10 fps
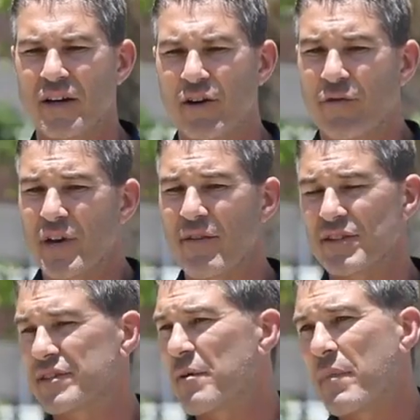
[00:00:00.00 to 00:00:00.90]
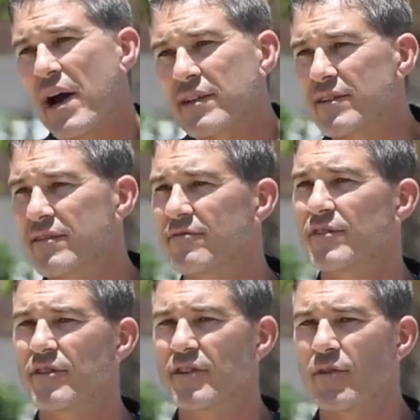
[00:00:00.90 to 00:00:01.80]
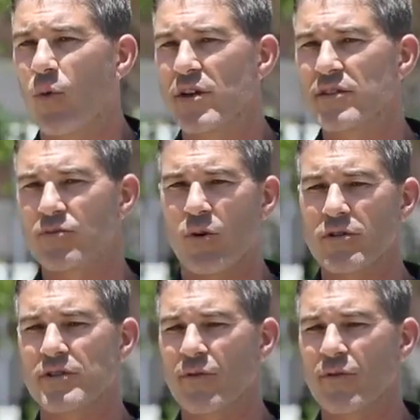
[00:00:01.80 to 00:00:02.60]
if you have a setback, then the way this works,